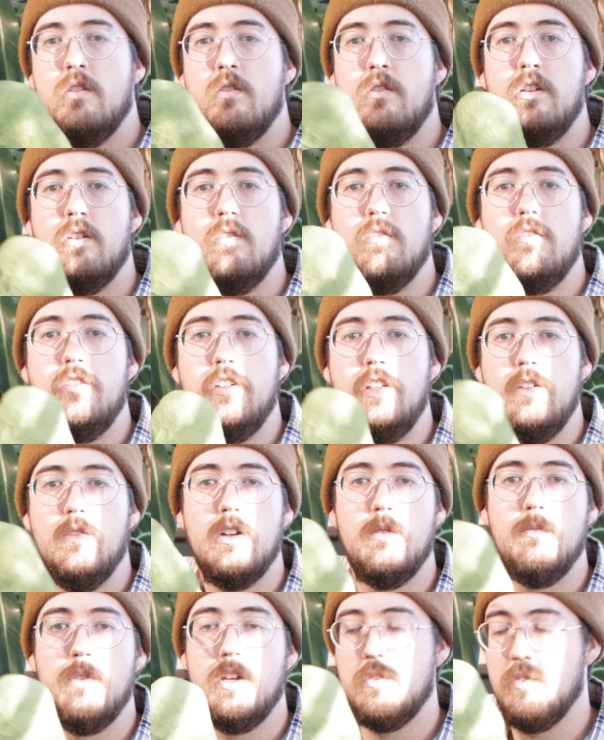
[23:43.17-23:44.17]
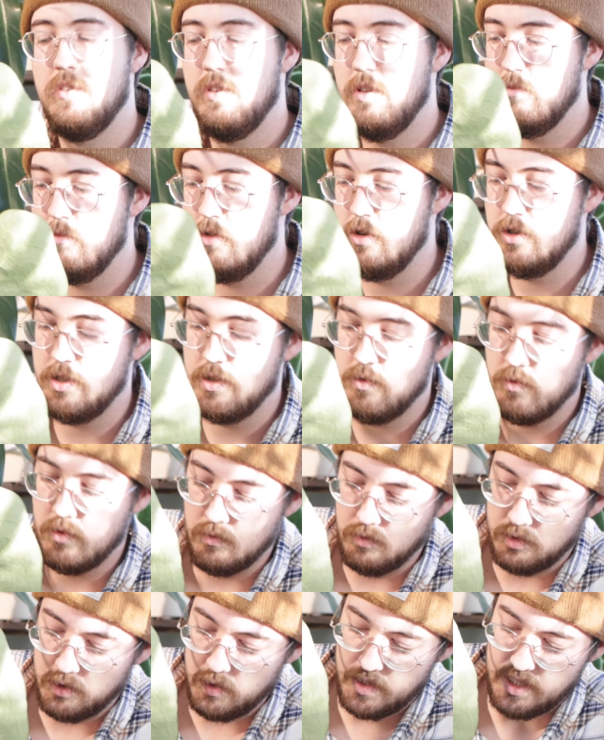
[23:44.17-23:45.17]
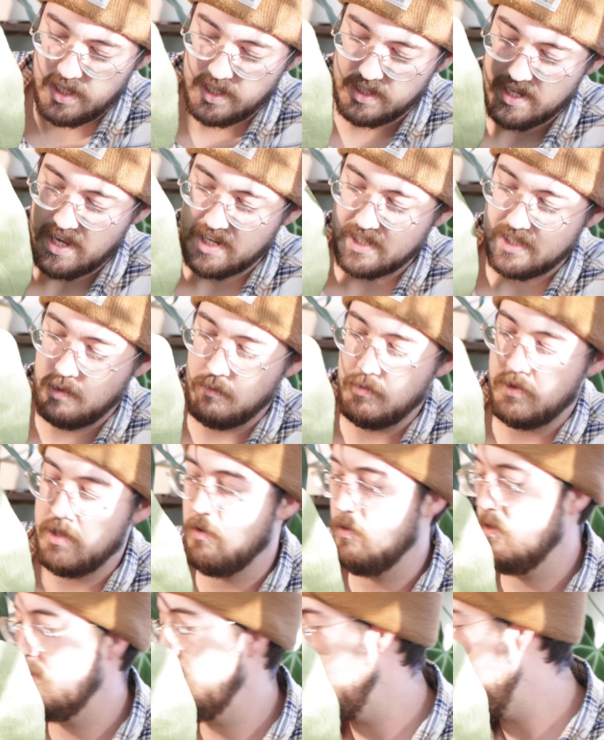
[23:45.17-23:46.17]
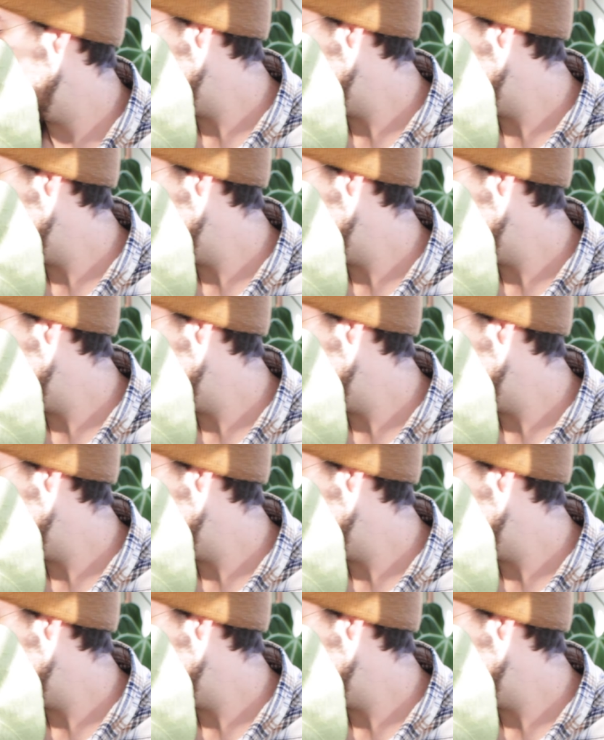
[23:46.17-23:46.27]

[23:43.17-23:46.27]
I don't really want to mess with the emergent, and we'll do the exact same thing with the